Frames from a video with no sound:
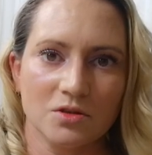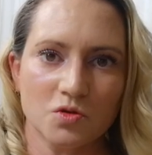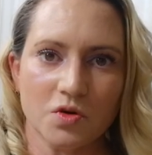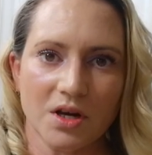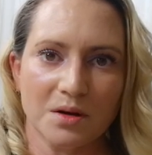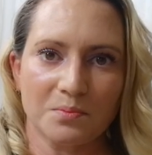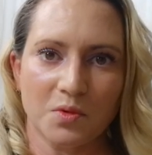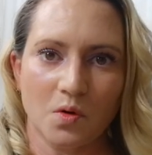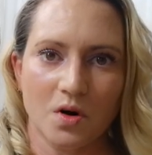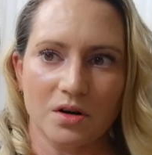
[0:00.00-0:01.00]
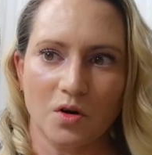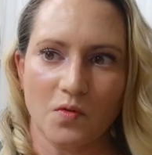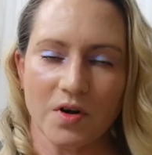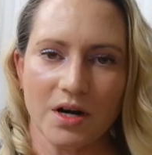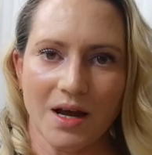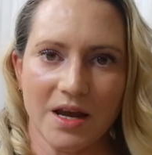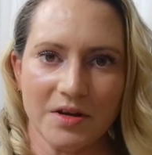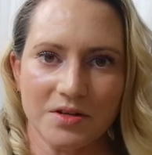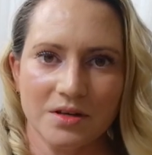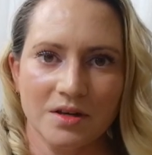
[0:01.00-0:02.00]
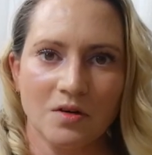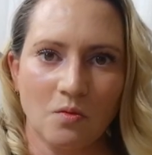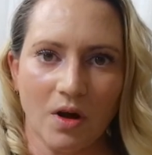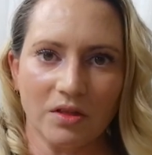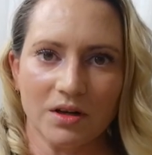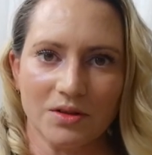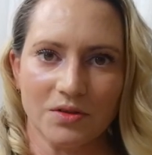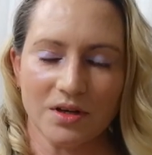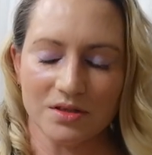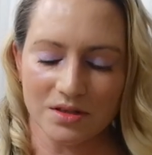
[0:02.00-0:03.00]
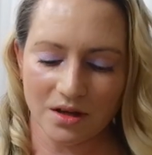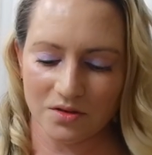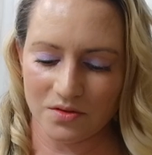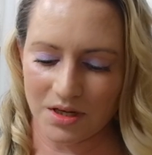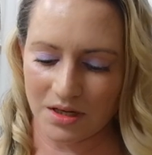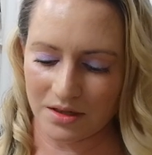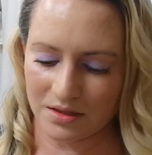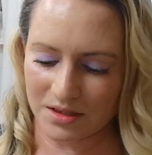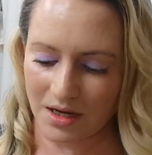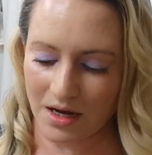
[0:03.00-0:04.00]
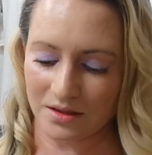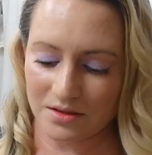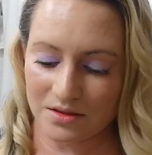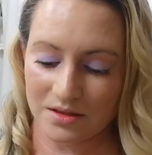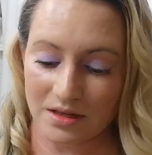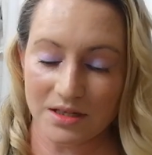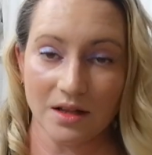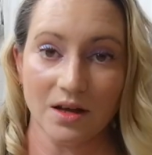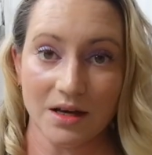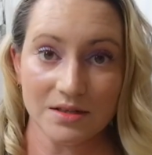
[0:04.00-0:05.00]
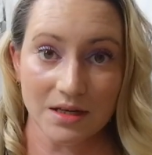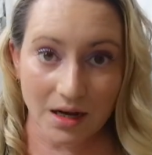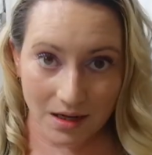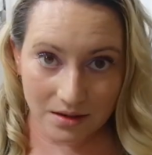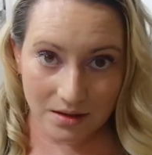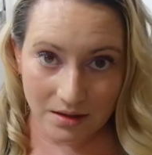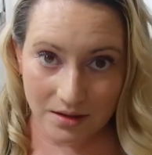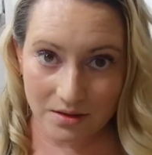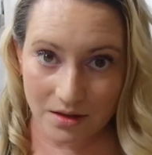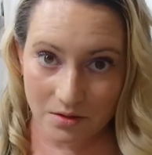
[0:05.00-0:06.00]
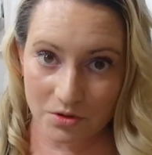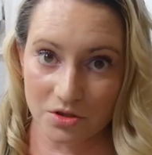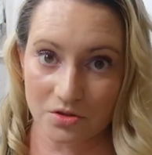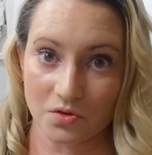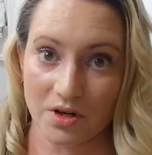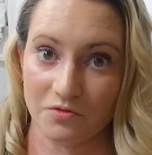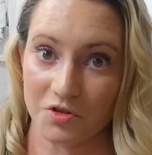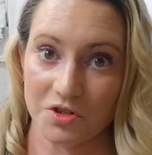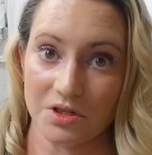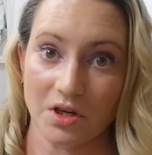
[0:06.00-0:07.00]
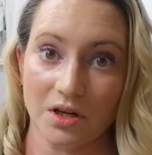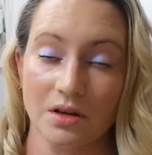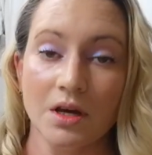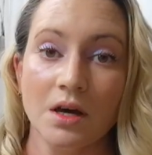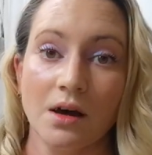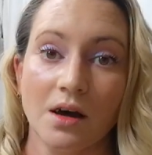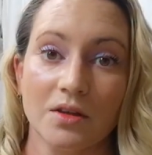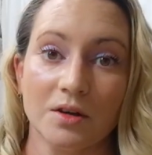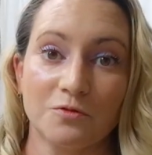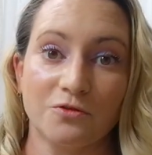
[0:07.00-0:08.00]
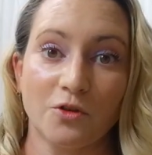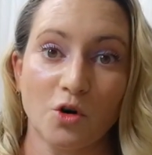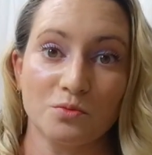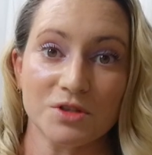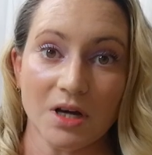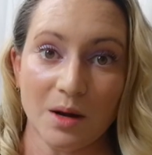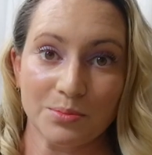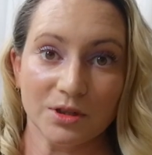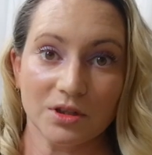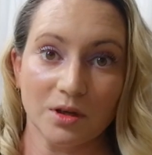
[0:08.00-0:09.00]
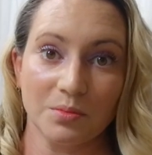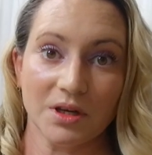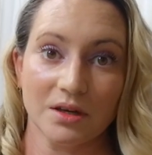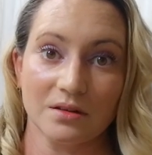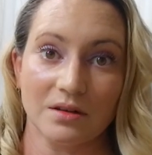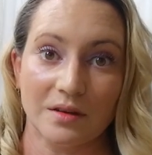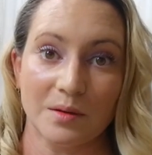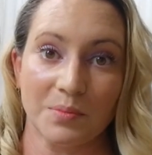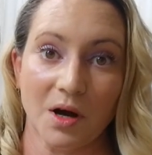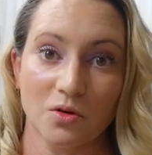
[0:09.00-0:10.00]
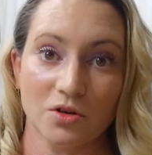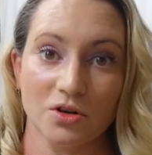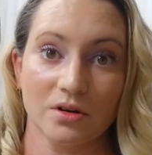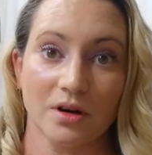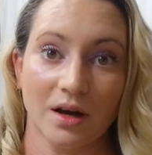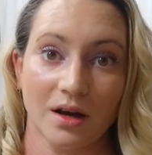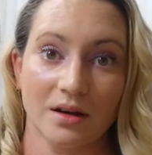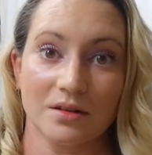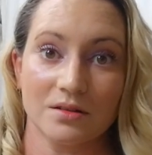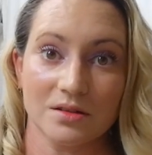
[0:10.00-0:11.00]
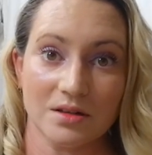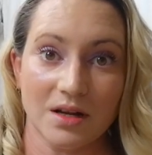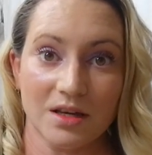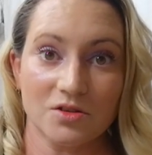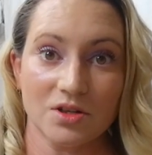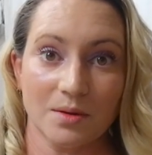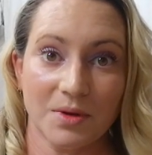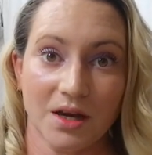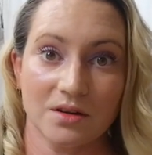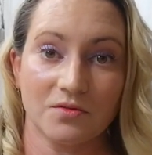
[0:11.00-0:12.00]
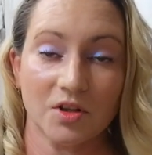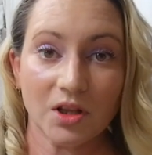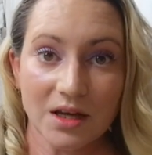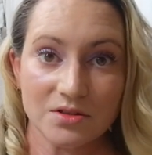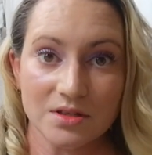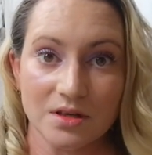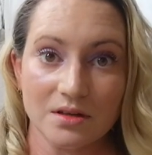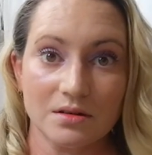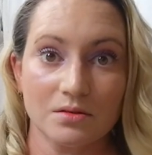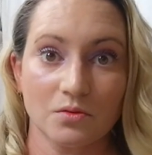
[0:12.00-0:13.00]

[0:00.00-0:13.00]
trip or an overnight, one little thing is all you need, and it's got Centella Asiatica in there, which is great for skin. It foams up a little bit, and the powder uh, does a nice job kind of cleansing,